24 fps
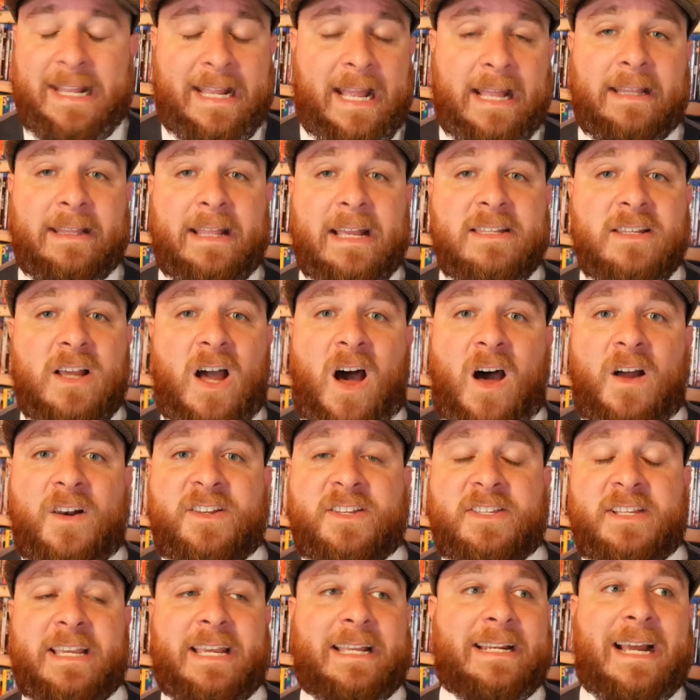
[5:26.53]
that, and that's
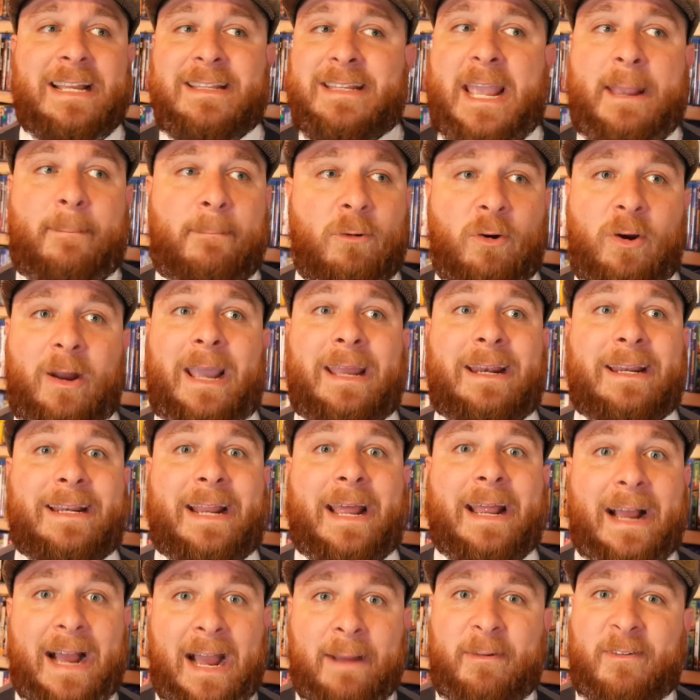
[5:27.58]
honestly, and I take pride in
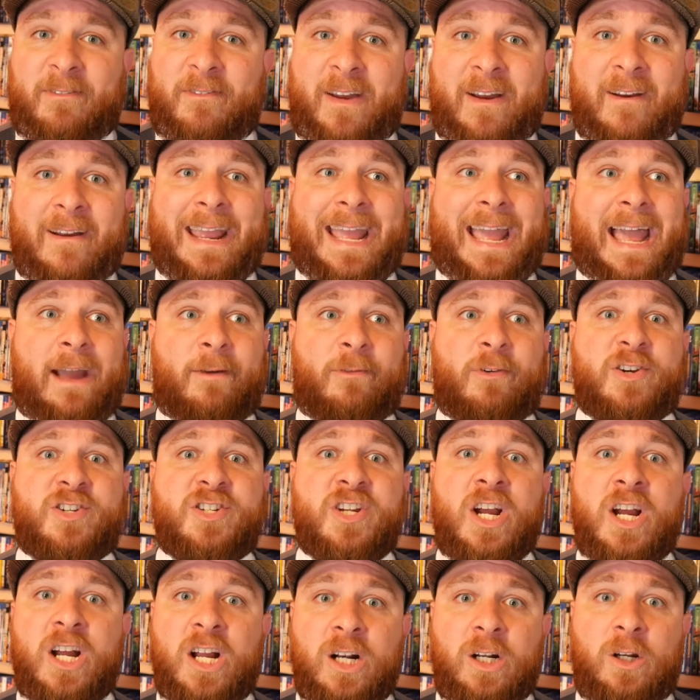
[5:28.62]
it. I'm a very
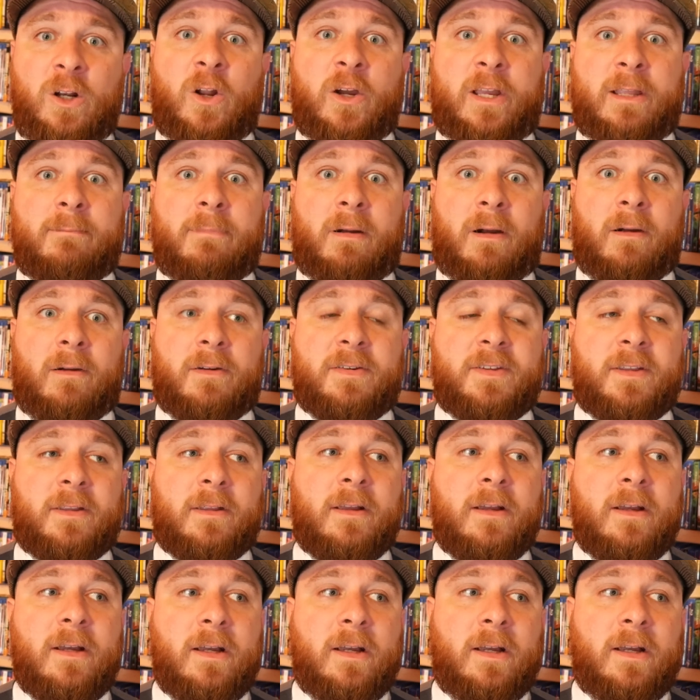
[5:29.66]
average looking person.